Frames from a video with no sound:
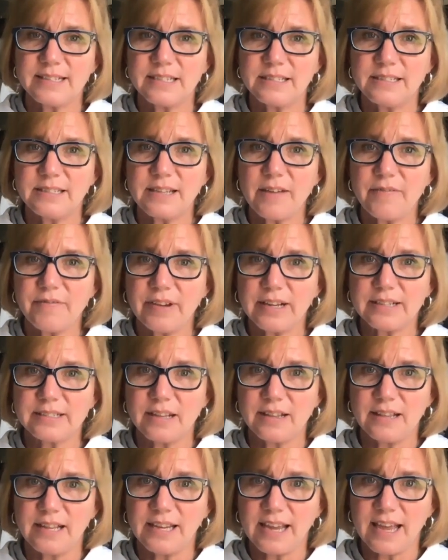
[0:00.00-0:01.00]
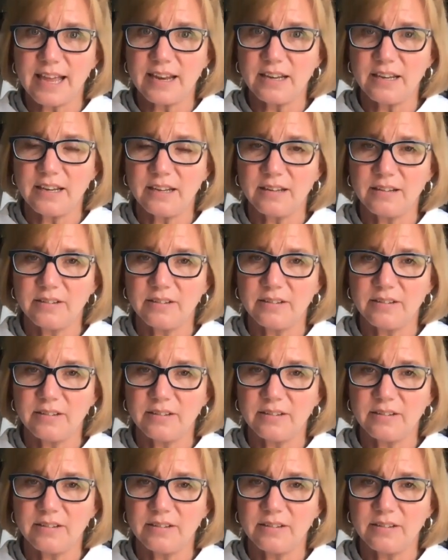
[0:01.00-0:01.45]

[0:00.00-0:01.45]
a suffix at the end.